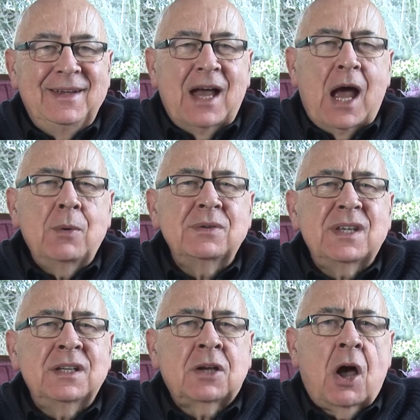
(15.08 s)
I was
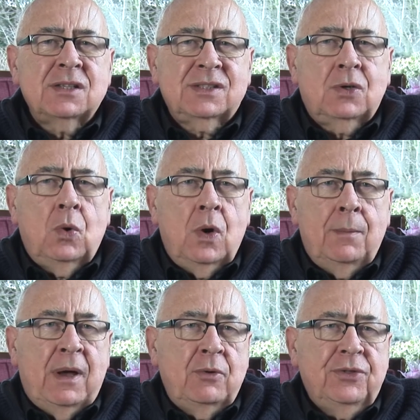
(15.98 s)
in Cosco
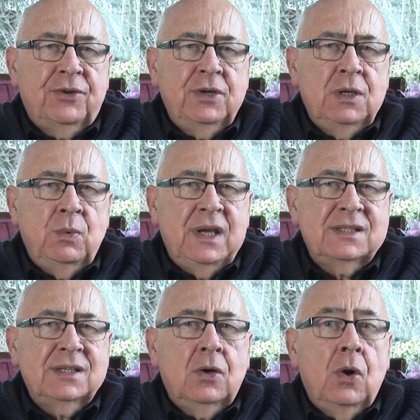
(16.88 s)
about 3
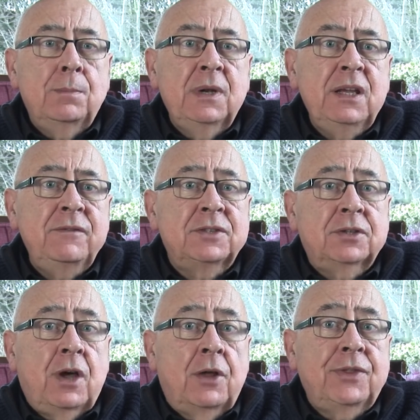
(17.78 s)
weeks ago, and believe it
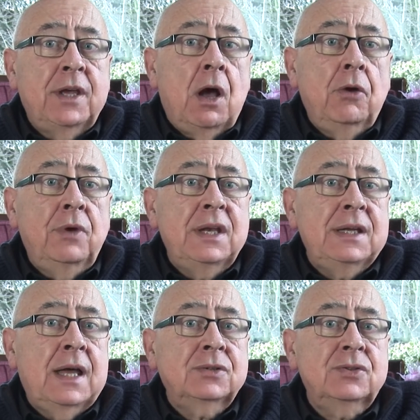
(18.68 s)
or not, they
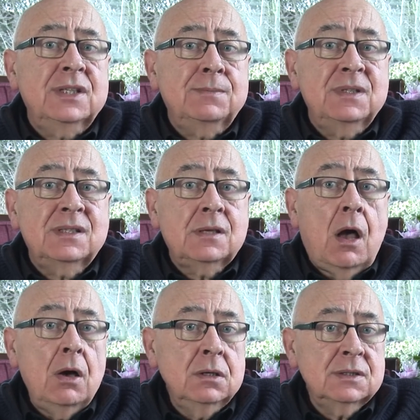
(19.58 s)
already had Christmas
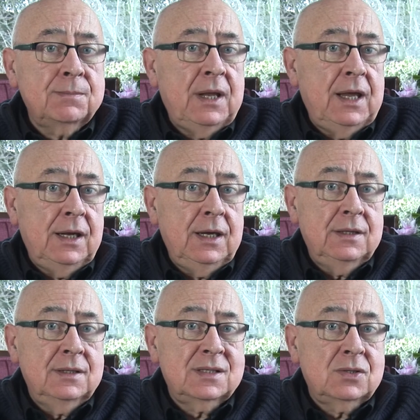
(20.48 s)
songs playing
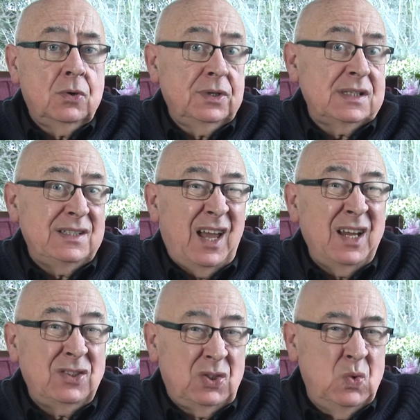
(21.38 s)
in the store. That's
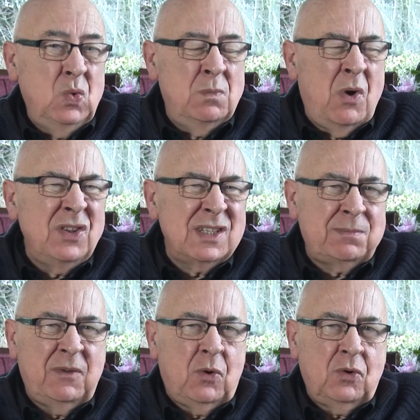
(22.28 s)
like 2 months
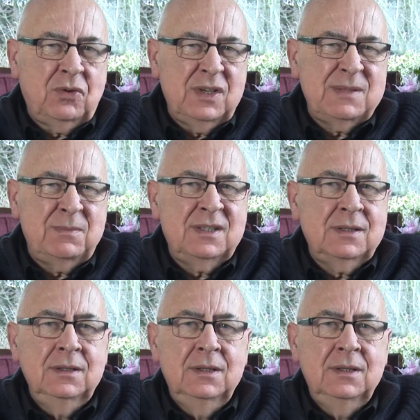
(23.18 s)
before Christmas.